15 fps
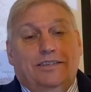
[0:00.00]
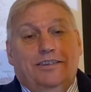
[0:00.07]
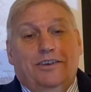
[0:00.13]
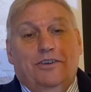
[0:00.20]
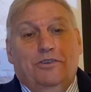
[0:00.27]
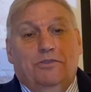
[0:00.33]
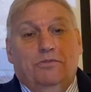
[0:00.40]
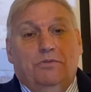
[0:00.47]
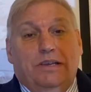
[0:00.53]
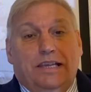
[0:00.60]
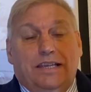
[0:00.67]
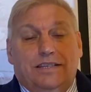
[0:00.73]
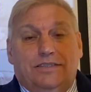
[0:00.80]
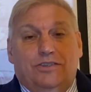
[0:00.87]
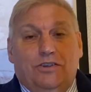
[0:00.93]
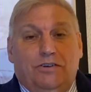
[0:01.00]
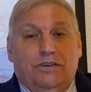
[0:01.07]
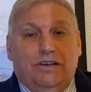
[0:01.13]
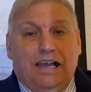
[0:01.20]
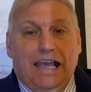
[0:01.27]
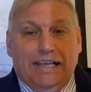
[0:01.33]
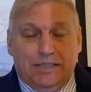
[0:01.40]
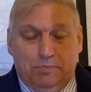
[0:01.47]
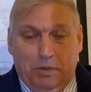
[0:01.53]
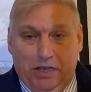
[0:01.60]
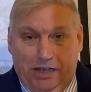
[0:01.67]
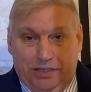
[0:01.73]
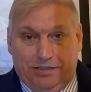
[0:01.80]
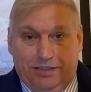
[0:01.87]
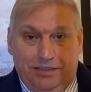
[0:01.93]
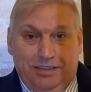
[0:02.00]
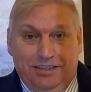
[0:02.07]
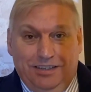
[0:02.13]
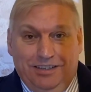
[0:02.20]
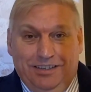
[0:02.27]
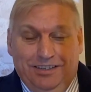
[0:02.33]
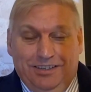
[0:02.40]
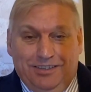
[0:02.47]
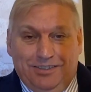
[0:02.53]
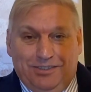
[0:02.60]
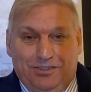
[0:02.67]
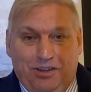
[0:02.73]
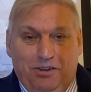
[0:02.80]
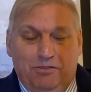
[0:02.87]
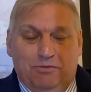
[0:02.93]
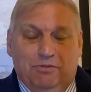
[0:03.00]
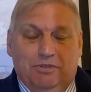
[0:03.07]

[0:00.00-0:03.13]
who is your expert. So